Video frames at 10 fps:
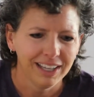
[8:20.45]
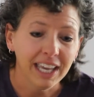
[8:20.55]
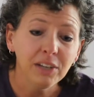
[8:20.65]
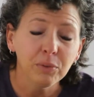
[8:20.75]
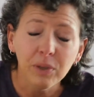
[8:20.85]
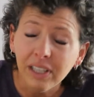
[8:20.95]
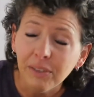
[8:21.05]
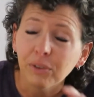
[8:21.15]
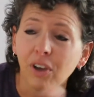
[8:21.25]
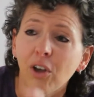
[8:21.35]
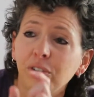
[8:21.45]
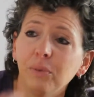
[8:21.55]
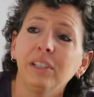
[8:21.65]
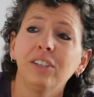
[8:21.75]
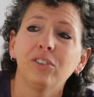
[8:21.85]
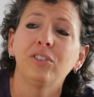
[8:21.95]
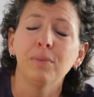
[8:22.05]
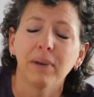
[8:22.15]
it was also really interesting.